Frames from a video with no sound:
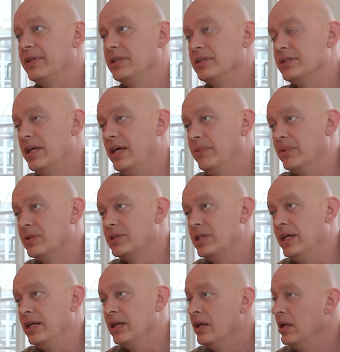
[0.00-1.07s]
at the table
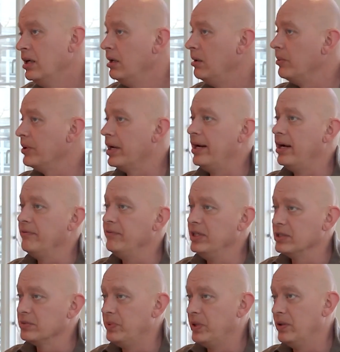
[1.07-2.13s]
saying, but I have
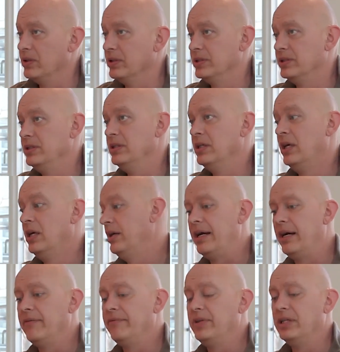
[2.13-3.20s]
this policy,
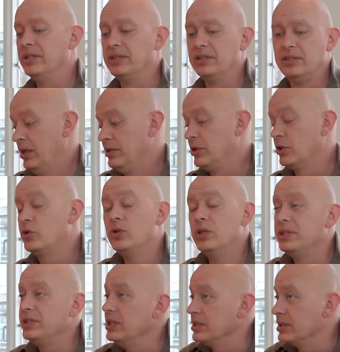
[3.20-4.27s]
I have this
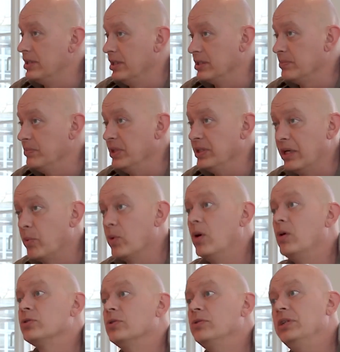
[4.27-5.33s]
security assessment that would
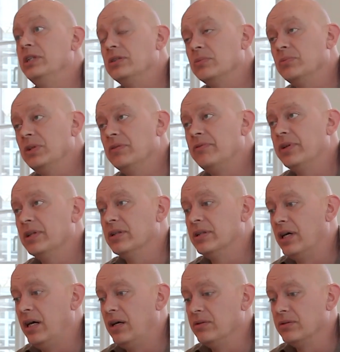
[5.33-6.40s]
also need to be
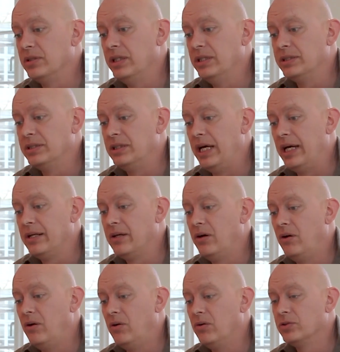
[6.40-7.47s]
filled out. Is that
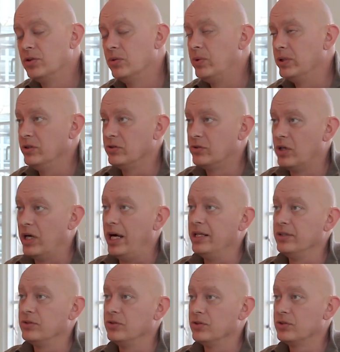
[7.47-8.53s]
also what you're
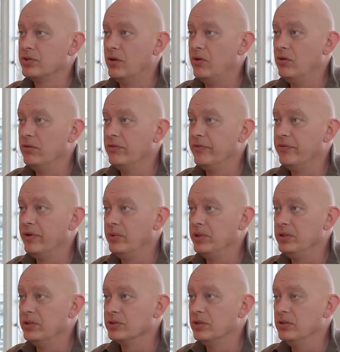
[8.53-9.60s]
trying to solve
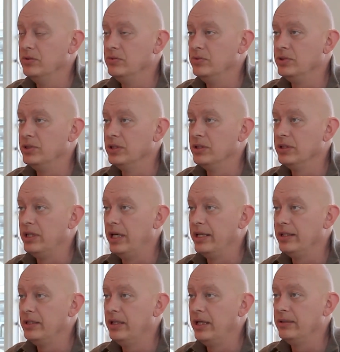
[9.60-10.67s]
with your solution,
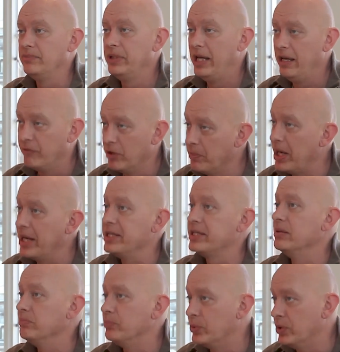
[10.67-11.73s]
that everybody
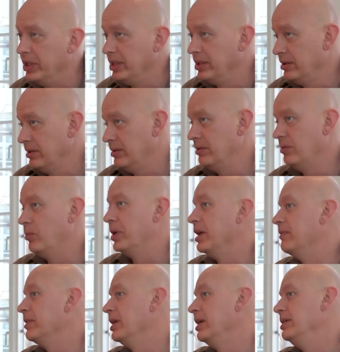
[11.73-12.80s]
can bring
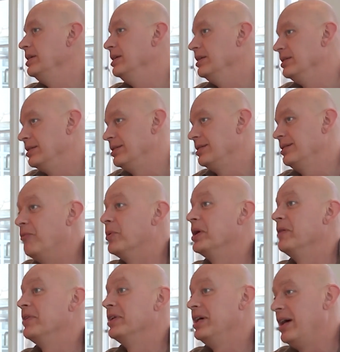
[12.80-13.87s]
whatever they need or
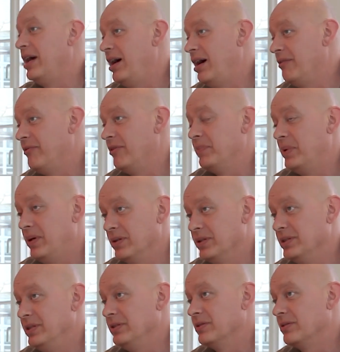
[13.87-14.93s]
whatever they have of
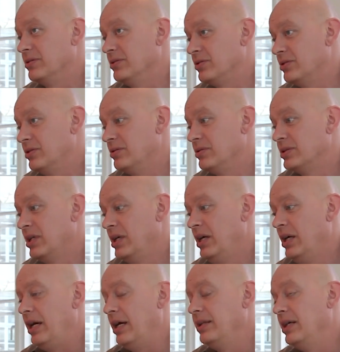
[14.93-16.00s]
policies or controls,
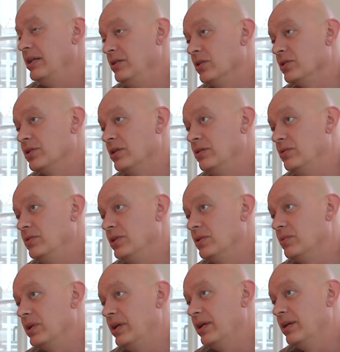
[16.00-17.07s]
and then your
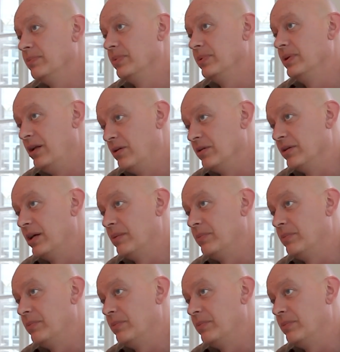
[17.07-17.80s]
solution will help along